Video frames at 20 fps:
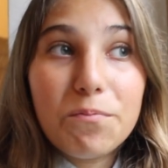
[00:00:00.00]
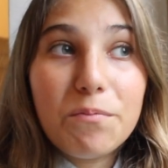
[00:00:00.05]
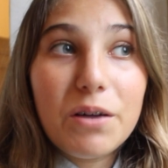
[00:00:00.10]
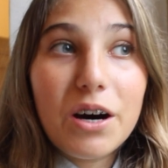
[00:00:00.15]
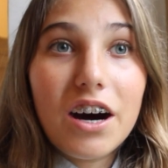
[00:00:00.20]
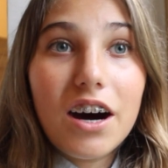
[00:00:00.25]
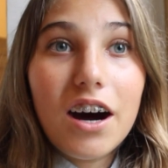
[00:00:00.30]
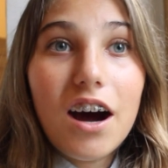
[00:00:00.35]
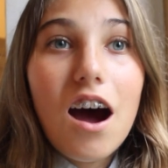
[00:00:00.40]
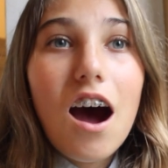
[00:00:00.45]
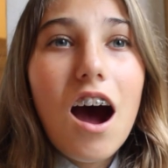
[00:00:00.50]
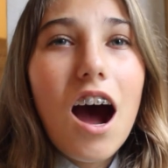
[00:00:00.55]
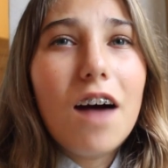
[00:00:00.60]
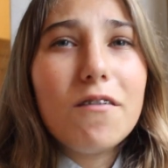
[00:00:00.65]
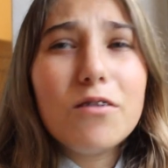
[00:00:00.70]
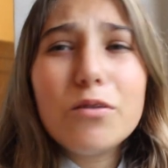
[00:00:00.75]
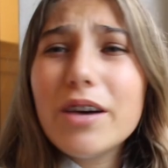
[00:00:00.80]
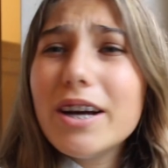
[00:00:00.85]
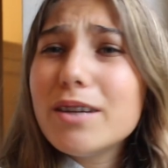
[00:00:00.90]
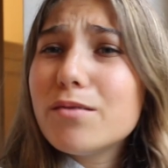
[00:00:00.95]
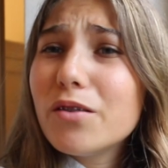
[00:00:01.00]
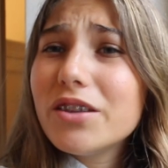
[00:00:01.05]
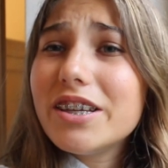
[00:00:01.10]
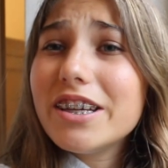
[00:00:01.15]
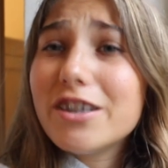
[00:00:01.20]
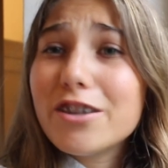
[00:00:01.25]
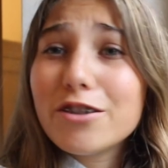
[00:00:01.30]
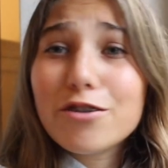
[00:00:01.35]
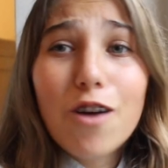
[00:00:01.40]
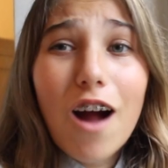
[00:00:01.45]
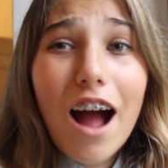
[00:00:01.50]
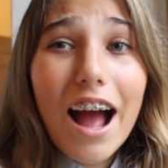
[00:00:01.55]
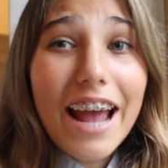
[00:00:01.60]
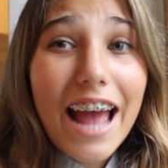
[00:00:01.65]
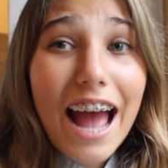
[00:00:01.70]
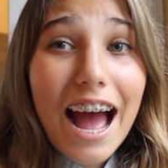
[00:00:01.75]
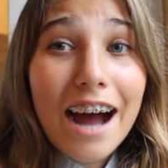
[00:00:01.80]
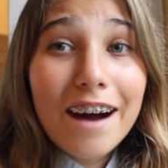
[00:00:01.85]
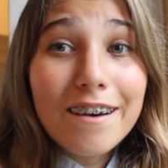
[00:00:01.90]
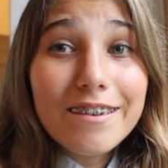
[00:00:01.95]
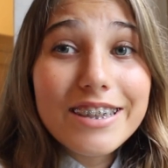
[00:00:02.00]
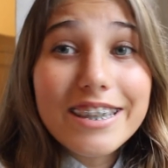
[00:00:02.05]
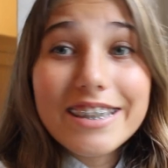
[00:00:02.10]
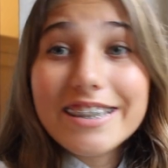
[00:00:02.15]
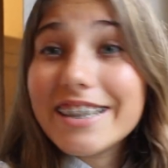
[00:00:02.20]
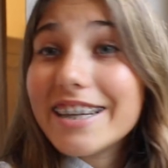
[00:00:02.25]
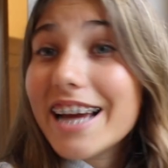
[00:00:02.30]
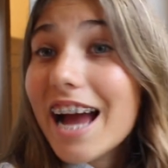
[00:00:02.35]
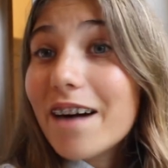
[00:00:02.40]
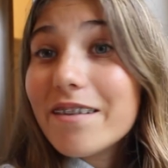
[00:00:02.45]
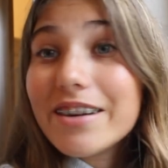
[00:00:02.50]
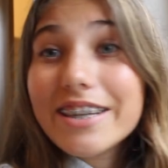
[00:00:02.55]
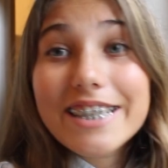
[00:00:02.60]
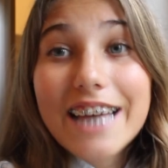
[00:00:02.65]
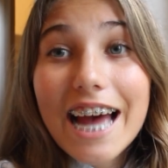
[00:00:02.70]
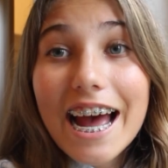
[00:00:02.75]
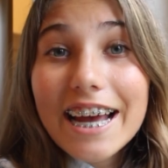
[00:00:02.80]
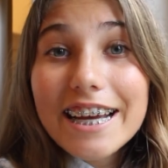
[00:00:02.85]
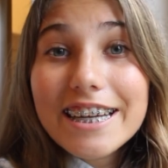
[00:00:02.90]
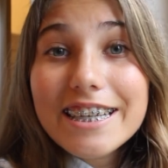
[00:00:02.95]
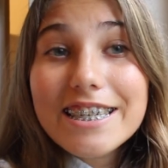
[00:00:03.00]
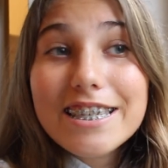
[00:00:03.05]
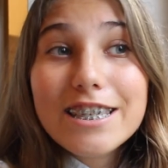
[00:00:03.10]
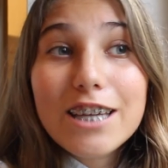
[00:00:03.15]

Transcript: but I've always wanted to try it out to see how it tastes.